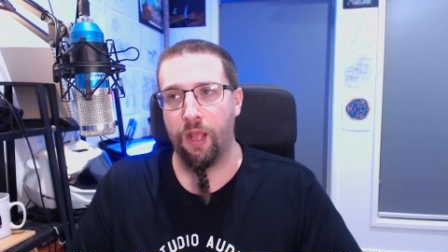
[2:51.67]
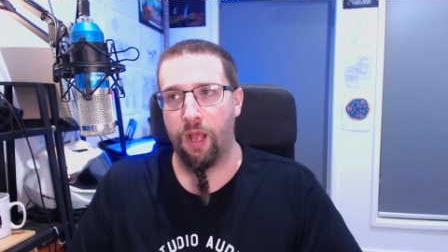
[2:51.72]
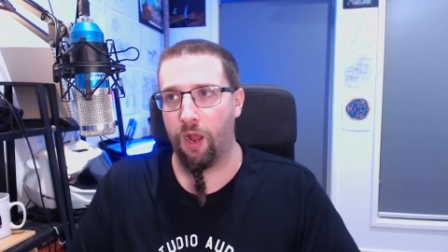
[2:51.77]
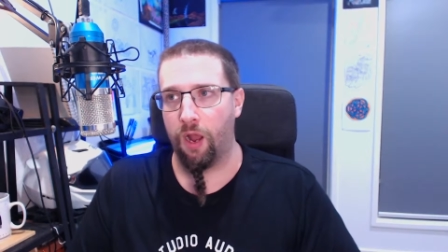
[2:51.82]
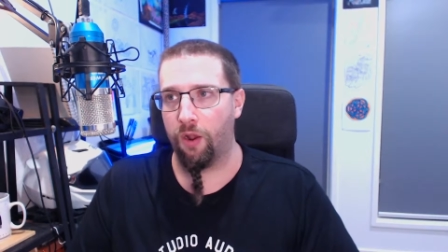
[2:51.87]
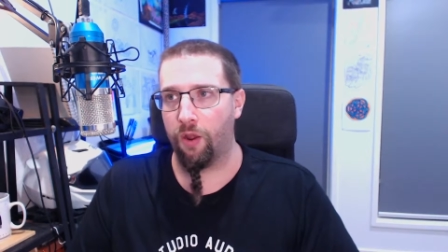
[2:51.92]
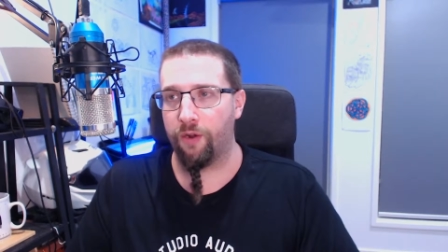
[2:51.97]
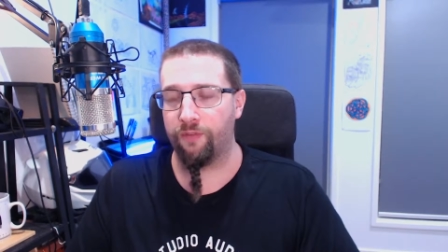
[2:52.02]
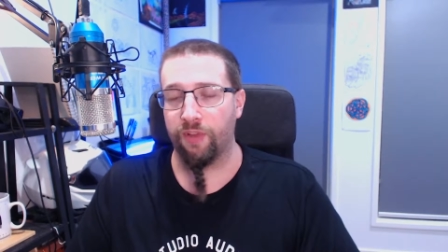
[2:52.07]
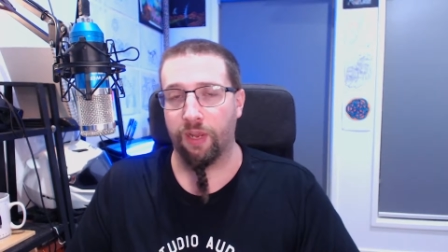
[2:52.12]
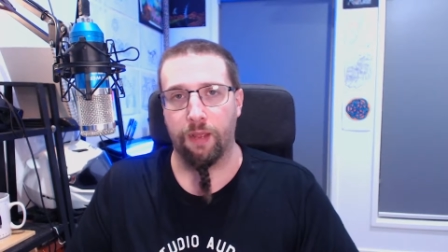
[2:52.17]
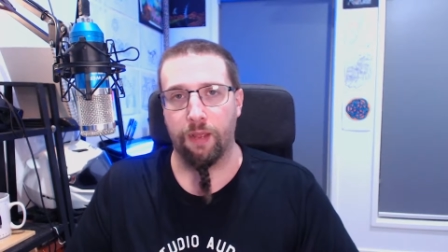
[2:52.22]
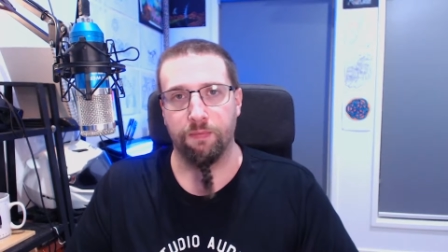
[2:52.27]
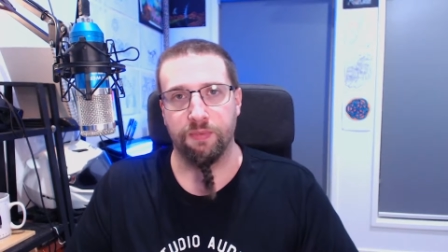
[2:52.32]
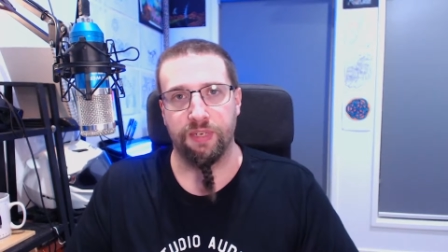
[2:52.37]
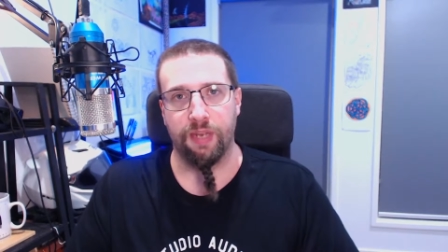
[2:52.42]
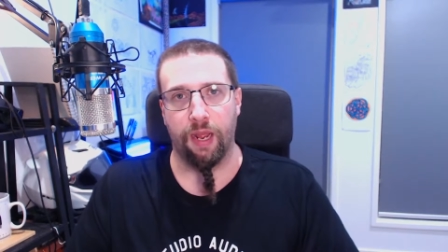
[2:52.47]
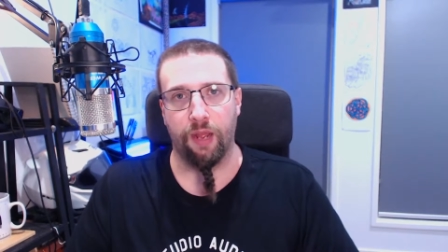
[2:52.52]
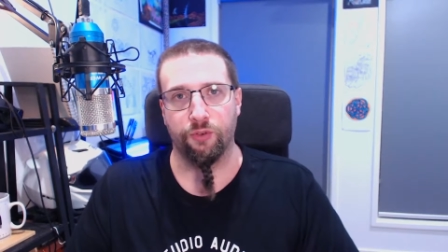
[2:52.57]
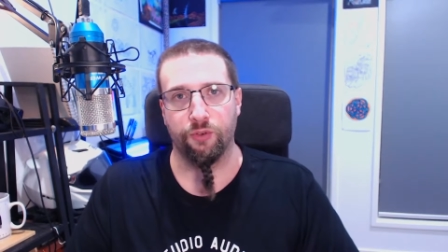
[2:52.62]
A lot of it comes
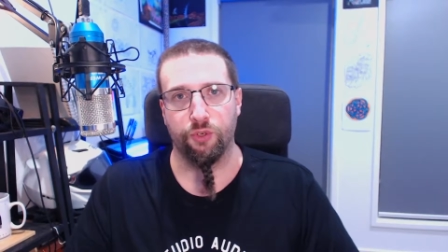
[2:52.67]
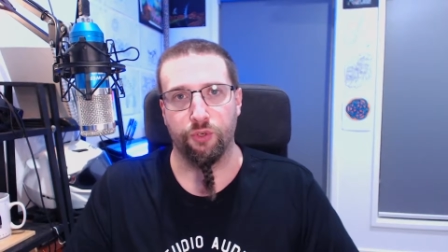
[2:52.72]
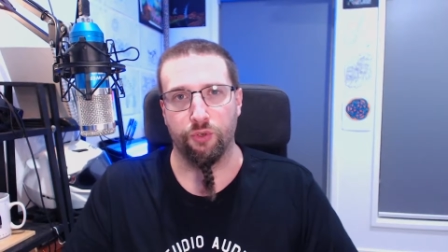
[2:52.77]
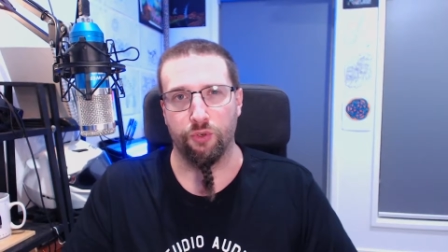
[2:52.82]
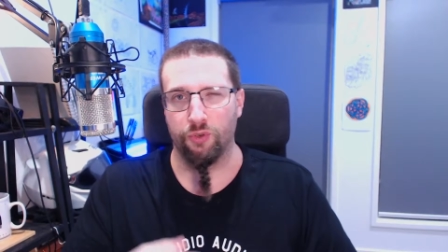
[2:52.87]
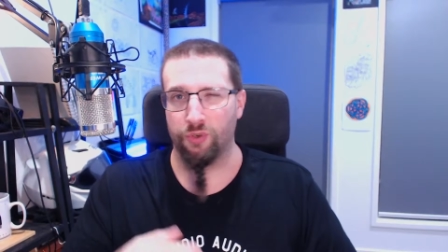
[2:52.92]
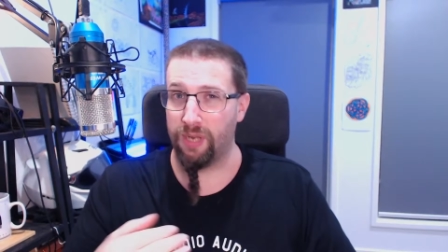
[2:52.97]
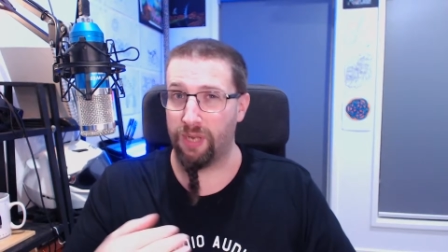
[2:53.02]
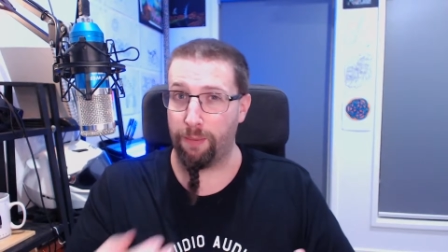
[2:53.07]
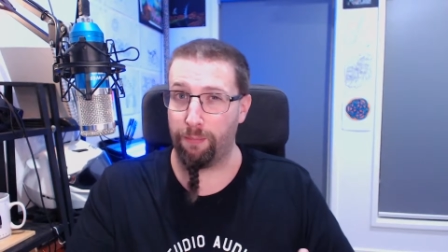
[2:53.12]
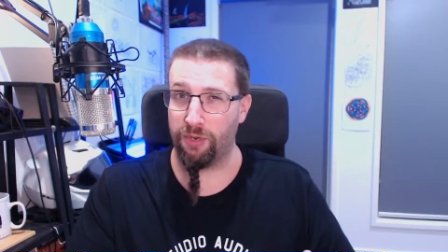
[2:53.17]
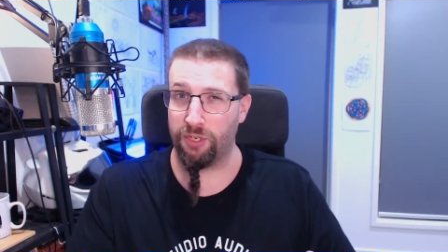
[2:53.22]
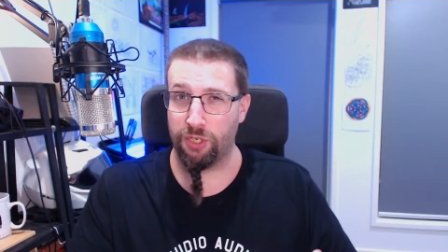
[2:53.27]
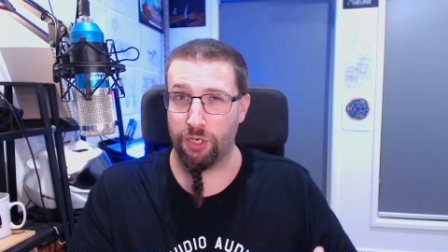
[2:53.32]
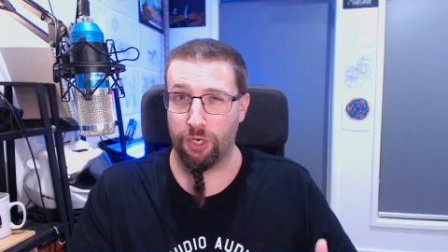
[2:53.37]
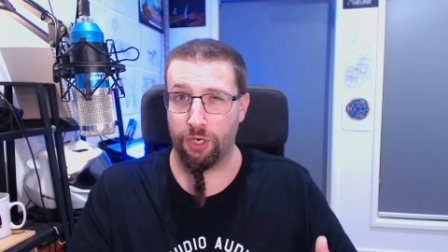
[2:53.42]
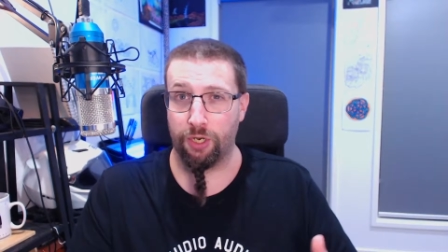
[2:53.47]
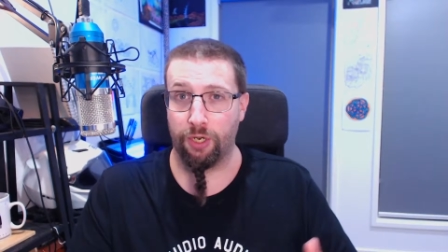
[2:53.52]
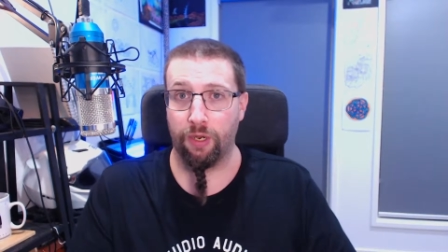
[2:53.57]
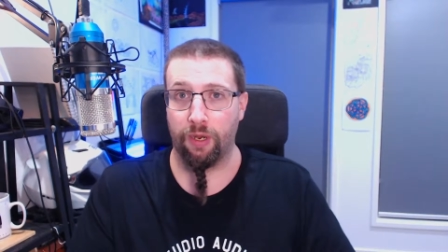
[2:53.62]
down to
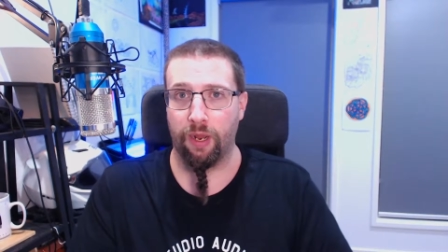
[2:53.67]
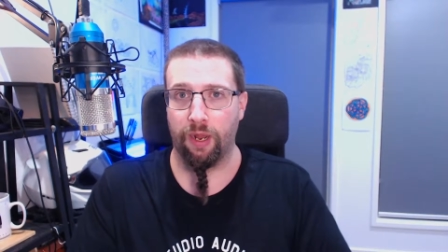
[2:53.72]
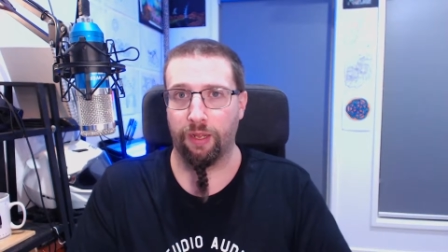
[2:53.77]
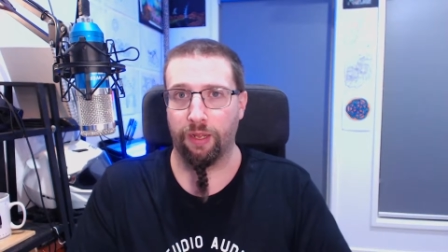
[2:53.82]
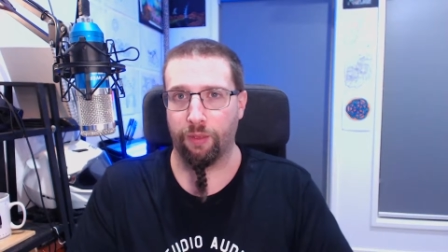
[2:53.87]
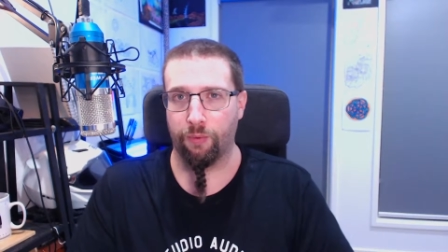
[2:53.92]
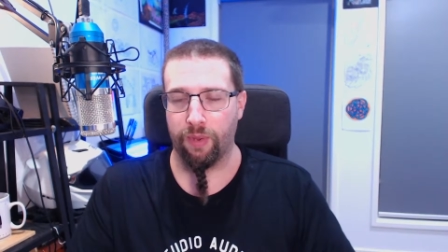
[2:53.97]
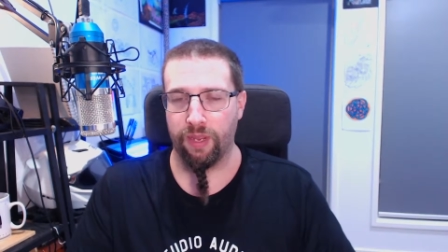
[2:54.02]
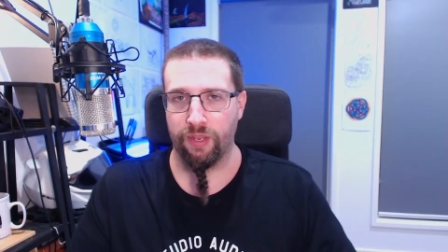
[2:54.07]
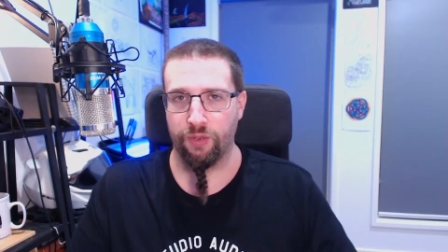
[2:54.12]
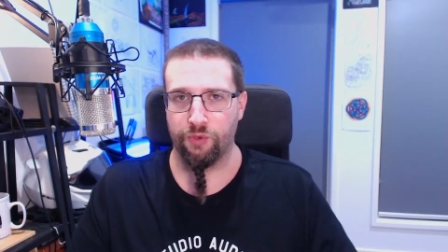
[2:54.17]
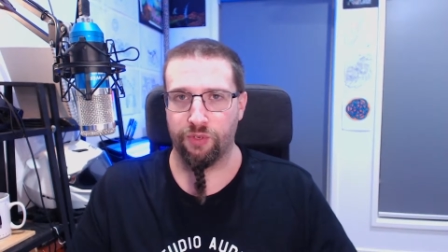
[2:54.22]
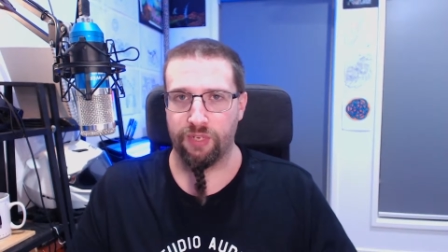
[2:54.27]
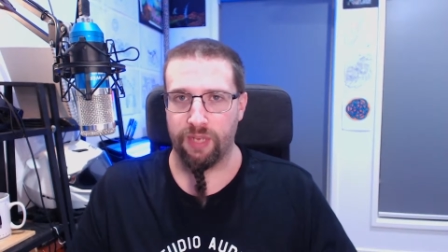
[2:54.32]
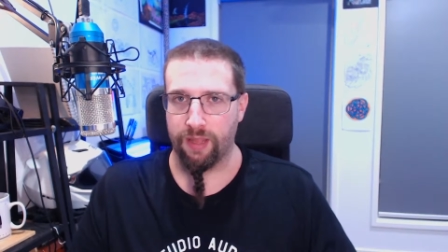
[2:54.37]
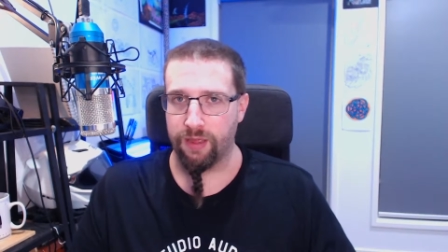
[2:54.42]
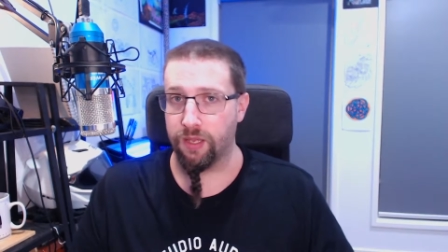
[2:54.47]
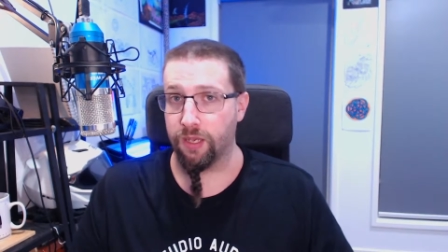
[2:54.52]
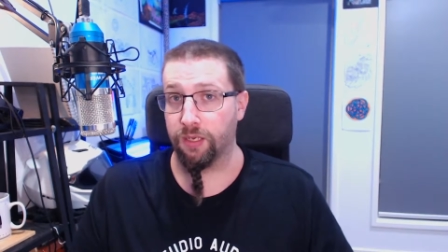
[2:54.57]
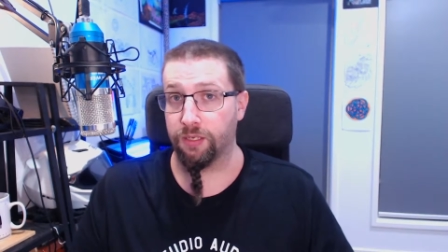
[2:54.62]
temperature and the way you
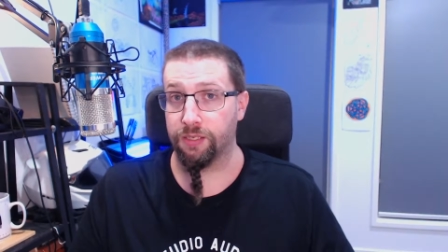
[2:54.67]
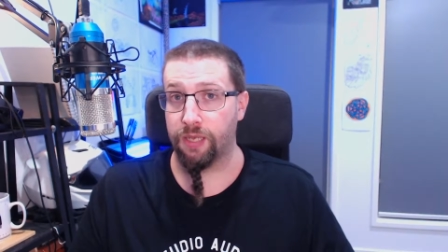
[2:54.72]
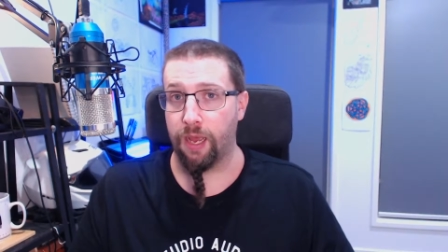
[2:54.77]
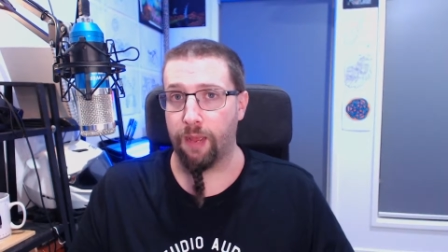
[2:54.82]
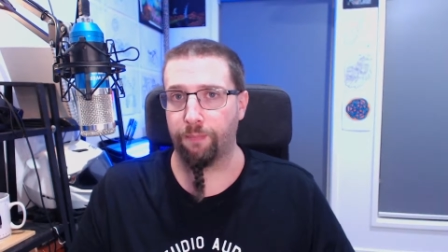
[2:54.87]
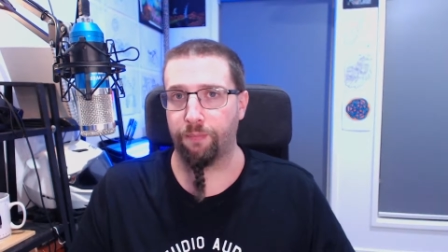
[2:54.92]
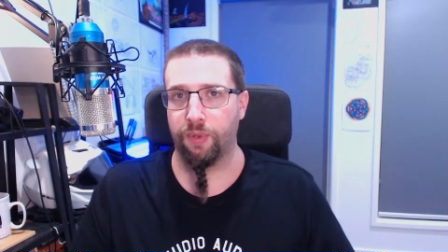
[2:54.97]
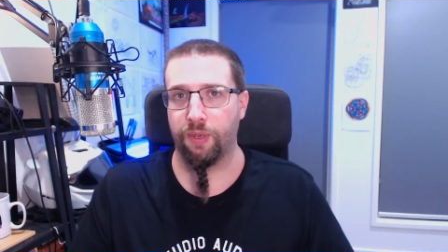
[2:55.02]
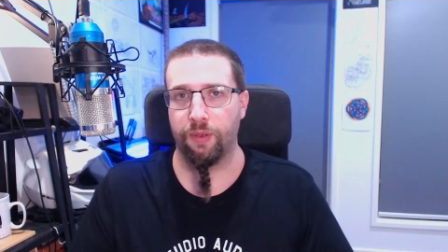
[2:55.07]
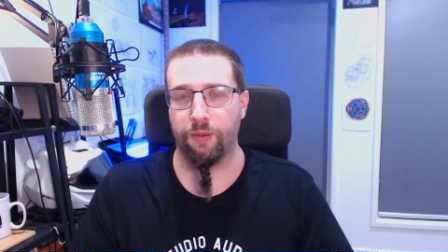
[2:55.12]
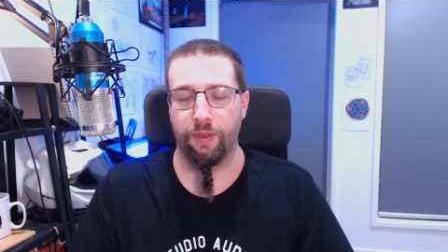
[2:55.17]
set things up.